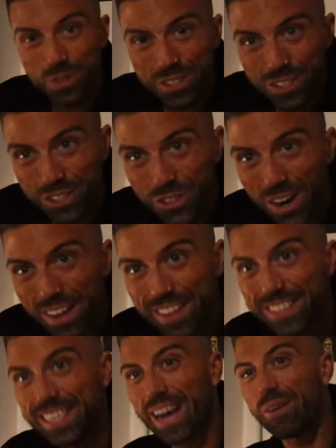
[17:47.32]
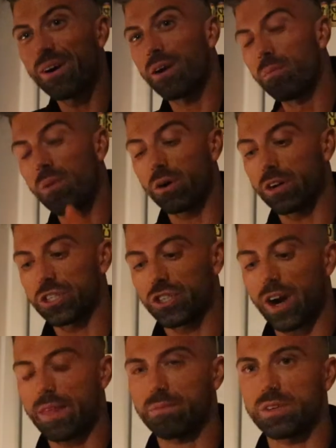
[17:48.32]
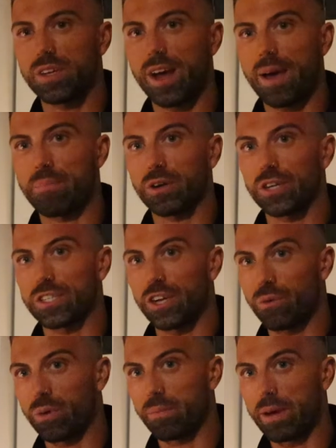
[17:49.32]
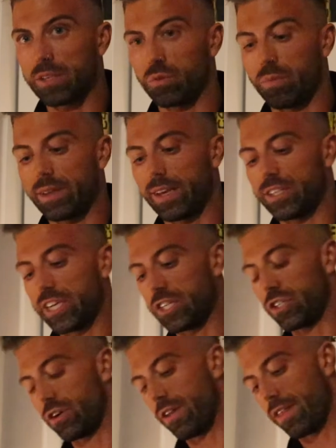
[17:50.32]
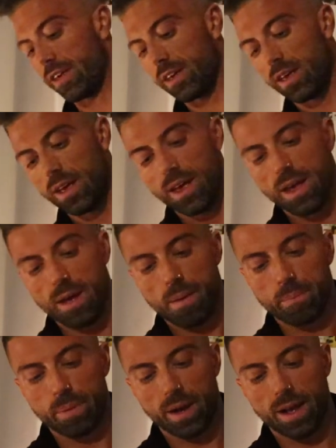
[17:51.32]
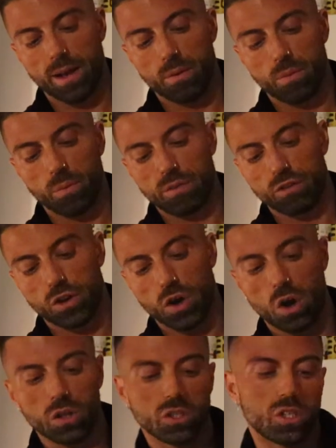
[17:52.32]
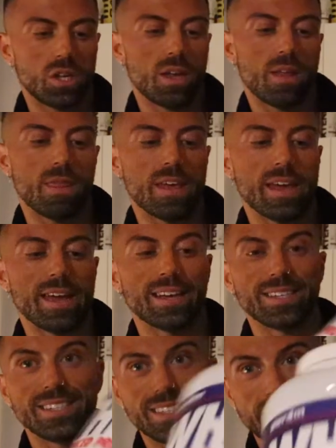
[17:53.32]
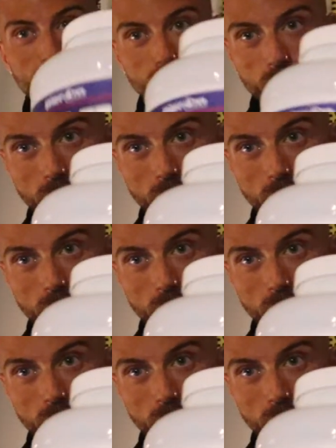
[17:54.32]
wanted to try these out, I'm not gonna try them tonight because I don't wanna mess with my digestion or anything, but we've got the cereal